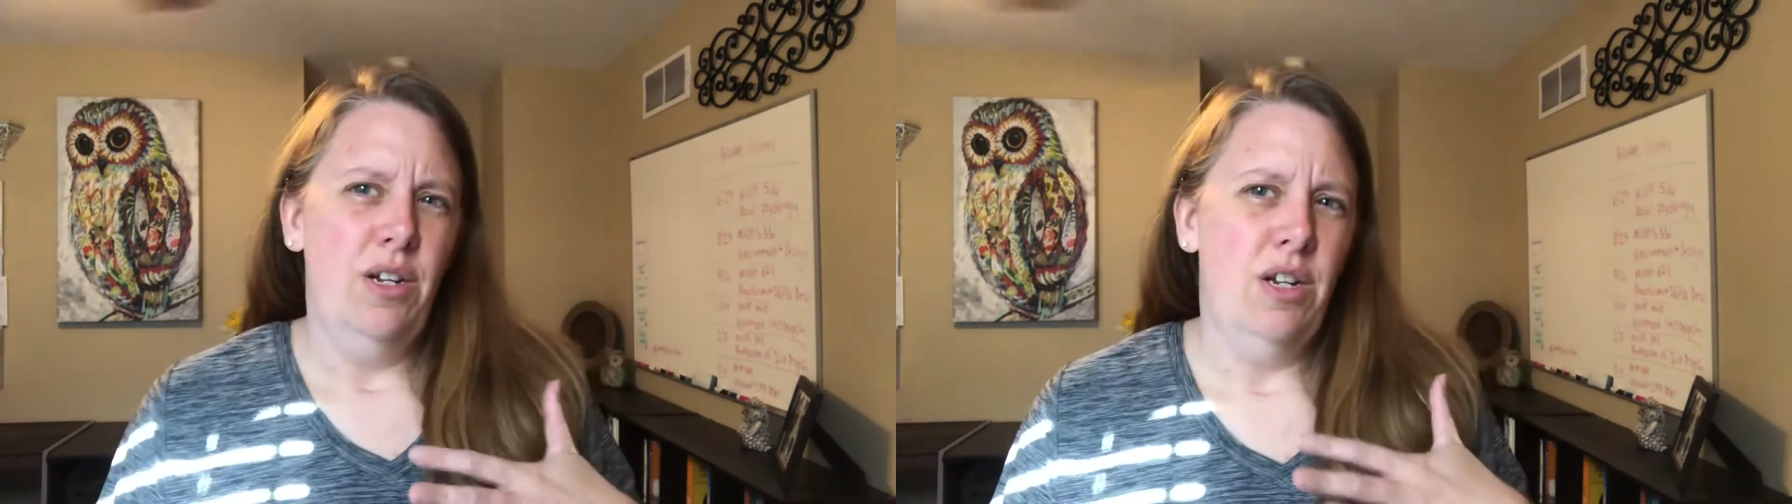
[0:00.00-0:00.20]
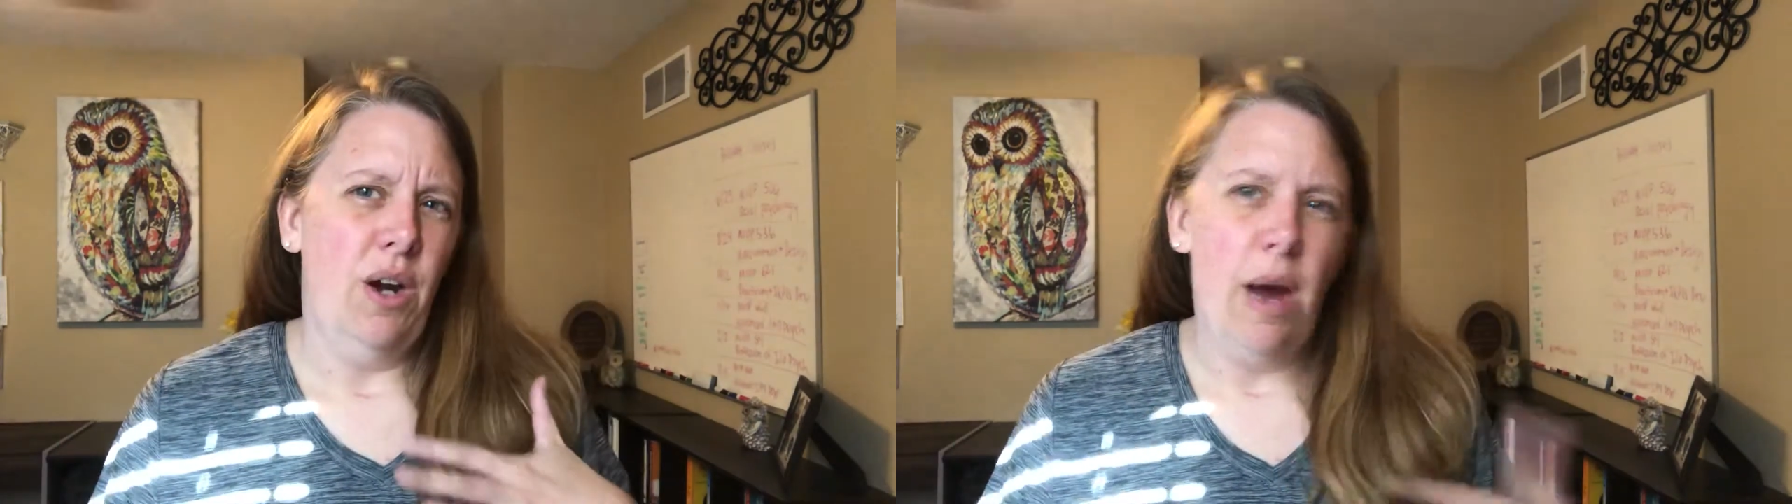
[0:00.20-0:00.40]

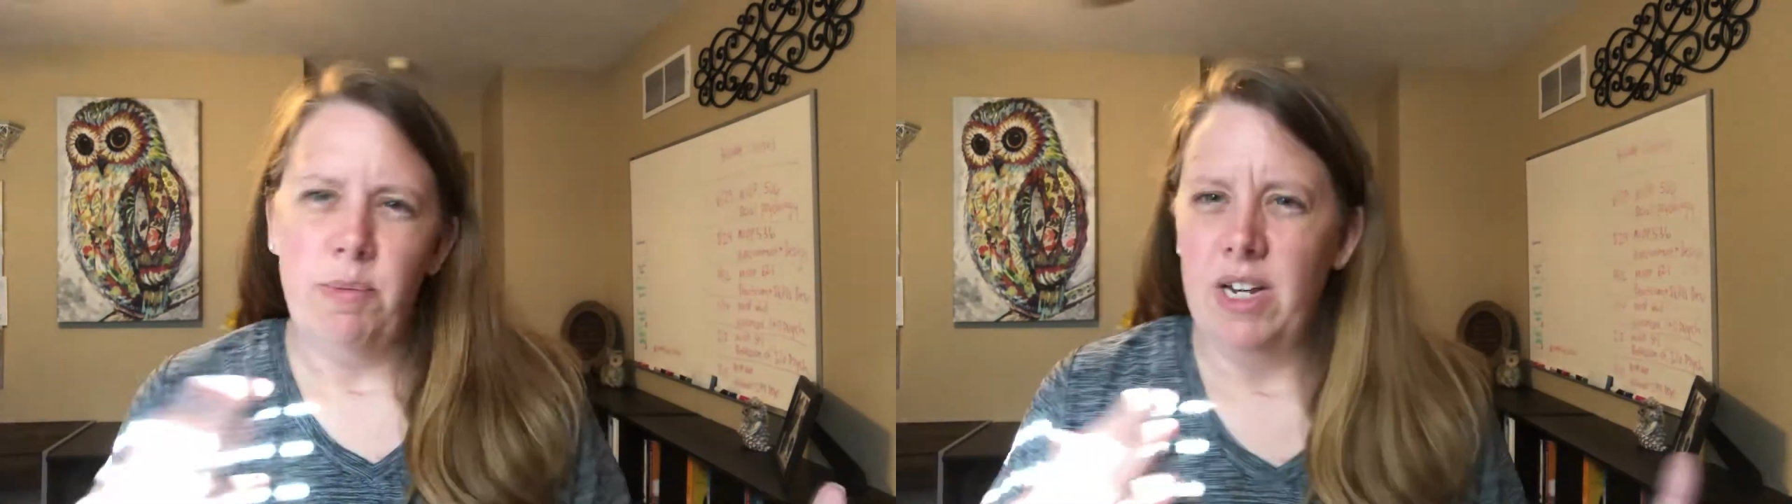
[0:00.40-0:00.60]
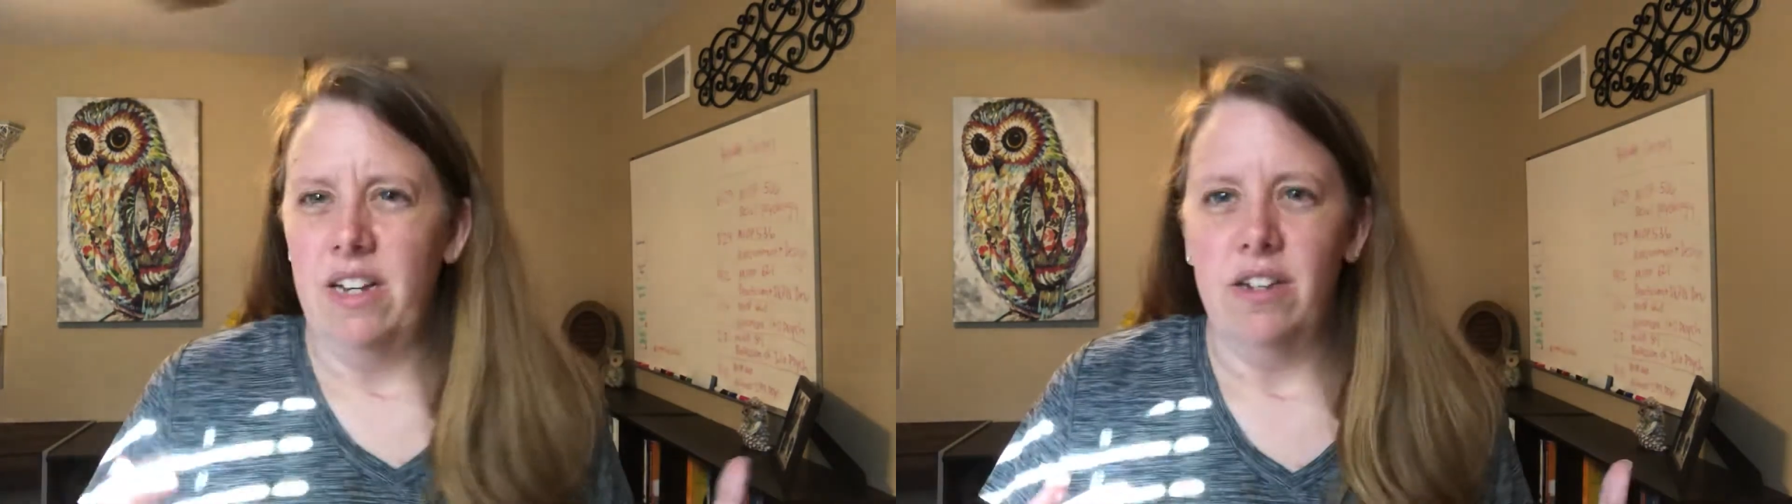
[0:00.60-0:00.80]
to cup
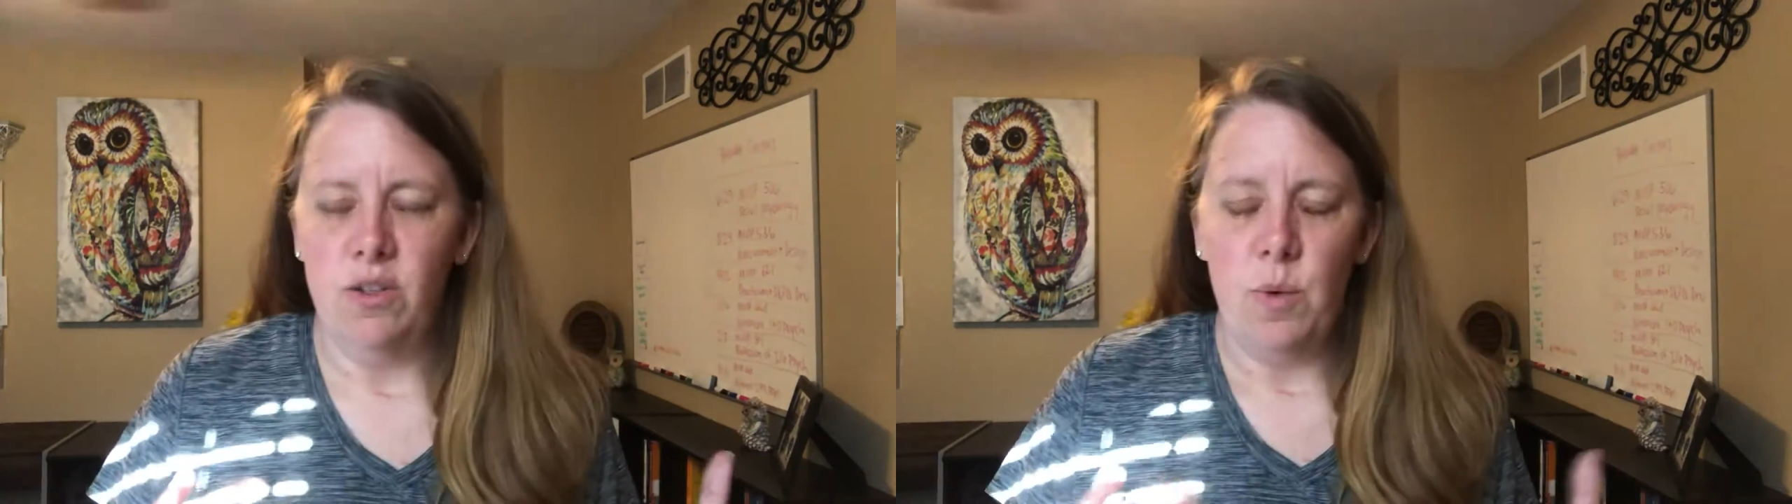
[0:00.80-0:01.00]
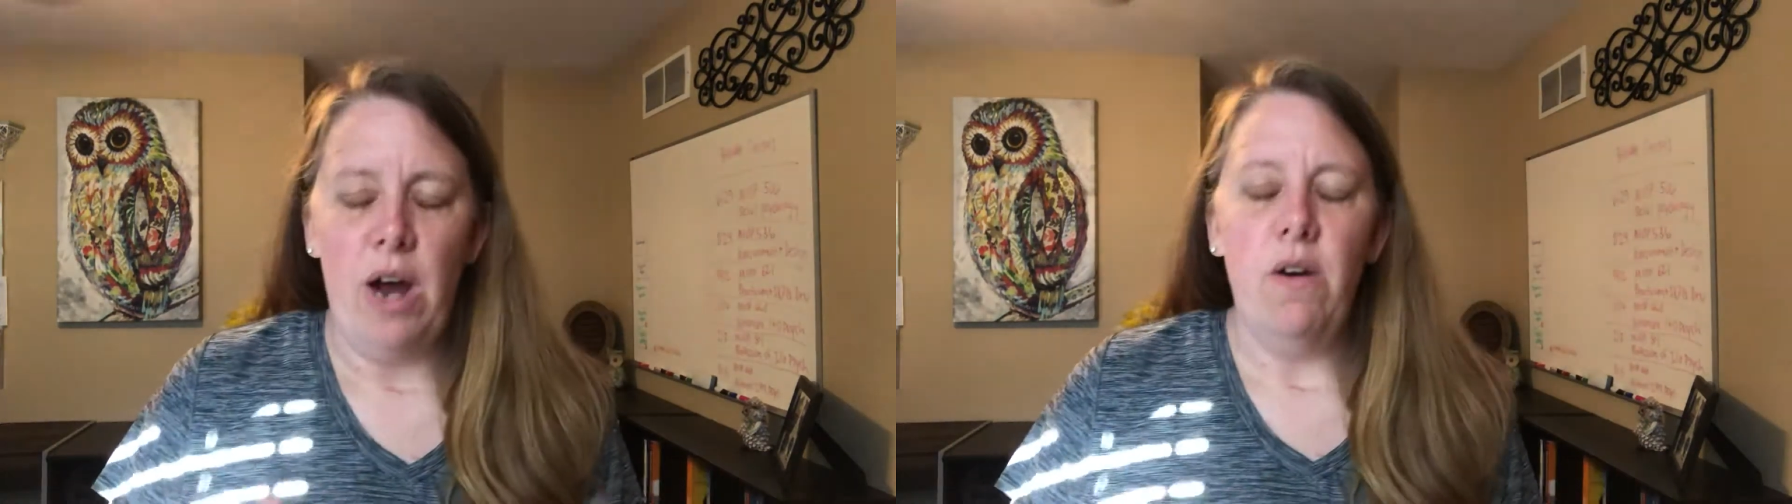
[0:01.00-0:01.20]
size
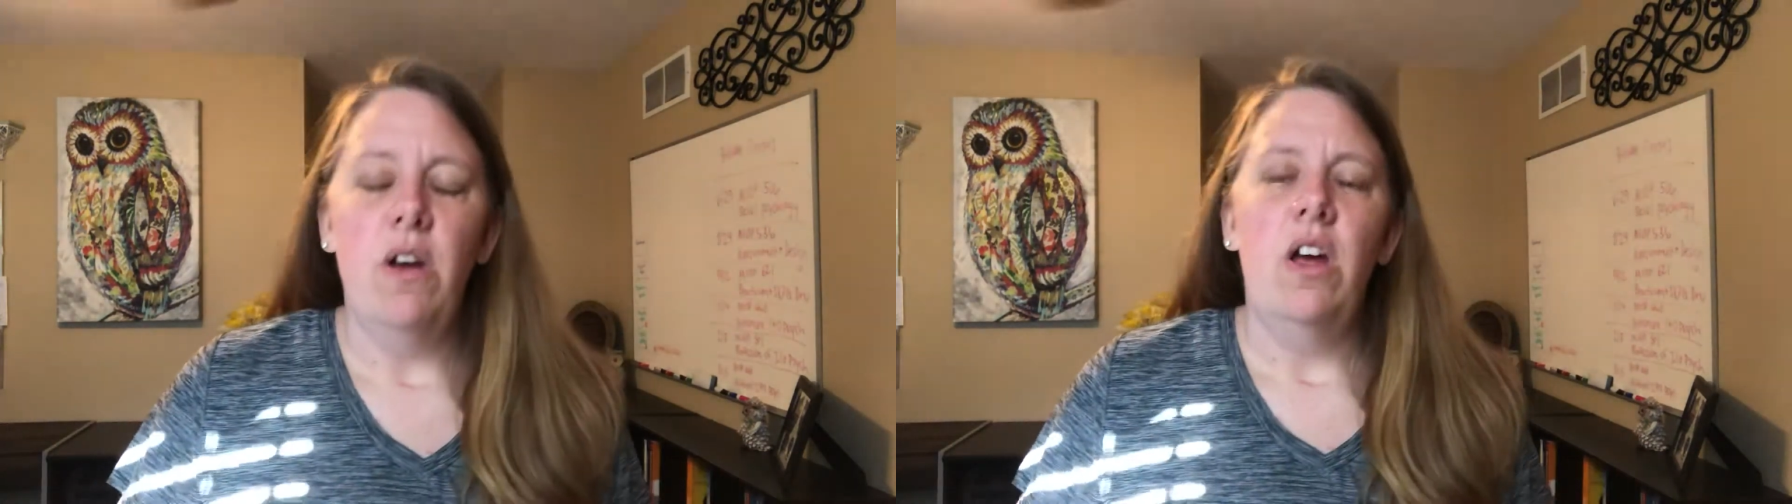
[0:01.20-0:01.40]
as well.